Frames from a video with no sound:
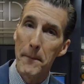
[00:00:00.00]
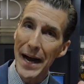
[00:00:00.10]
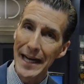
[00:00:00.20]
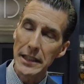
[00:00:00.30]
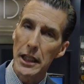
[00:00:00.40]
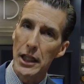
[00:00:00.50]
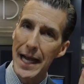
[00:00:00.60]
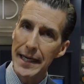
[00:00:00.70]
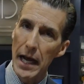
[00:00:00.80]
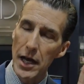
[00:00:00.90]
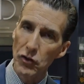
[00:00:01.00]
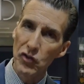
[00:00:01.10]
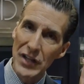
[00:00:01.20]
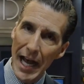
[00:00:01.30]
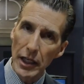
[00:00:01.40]
But let
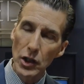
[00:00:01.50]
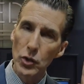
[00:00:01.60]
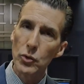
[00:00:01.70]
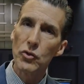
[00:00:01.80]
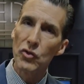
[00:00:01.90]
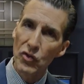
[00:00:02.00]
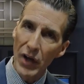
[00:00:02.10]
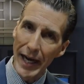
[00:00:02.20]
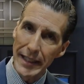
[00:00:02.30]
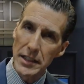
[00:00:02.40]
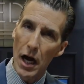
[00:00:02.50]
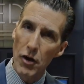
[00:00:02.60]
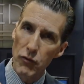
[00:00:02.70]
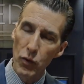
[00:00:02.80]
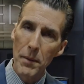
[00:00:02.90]
us not lose sight
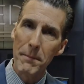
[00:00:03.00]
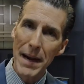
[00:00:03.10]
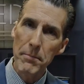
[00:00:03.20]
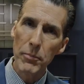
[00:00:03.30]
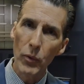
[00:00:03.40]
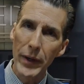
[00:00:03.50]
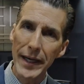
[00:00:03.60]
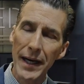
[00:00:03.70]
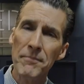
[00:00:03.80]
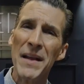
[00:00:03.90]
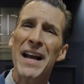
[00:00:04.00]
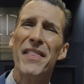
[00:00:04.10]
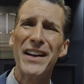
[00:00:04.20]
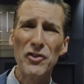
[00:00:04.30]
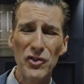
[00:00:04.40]
of remembering
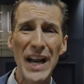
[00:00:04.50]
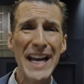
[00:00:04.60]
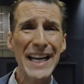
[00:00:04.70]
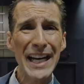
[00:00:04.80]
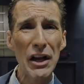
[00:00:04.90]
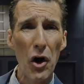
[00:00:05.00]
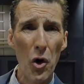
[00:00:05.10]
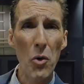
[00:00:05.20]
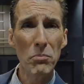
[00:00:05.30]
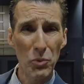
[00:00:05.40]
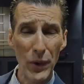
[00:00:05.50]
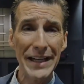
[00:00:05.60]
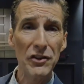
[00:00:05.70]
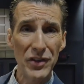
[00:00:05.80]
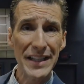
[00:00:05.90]
that staying at home,
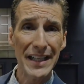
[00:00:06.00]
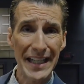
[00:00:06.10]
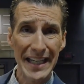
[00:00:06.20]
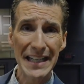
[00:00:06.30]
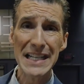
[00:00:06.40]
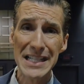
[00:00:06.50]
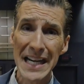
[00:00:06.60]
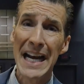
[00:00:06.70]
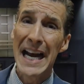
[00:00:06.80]
raising the kids,